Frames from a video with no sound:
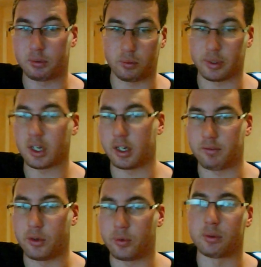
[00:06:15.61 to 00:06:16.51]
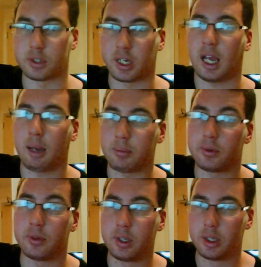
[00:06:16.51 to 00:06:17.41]
We kind of knew it was going to
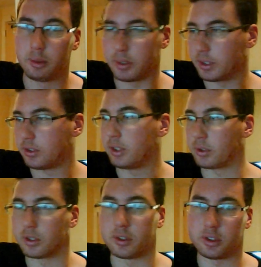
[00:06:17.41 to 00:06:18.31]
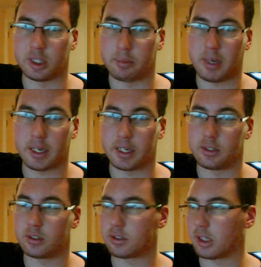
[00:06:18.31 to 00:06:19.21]
happen, but it's still good to see him back. He
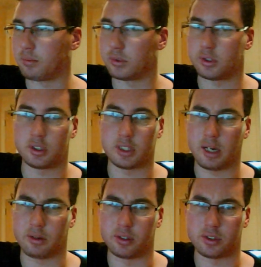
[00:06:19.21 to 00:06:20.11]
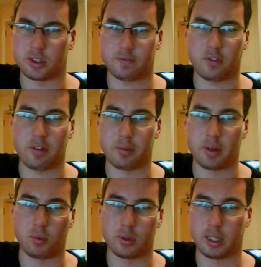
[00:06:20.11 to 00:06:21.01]
comes down and does his
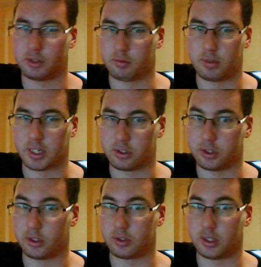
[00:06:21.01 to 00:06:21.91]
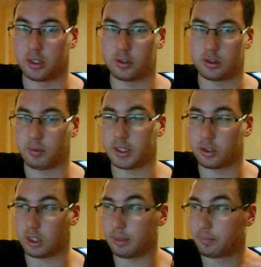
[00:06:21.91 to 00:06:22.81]
5-minute walk down to the ring, as he usually does, to waste
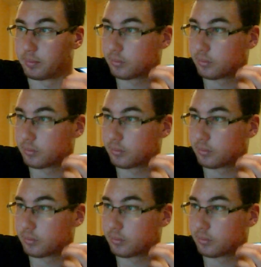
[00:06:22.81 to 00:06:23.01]
time.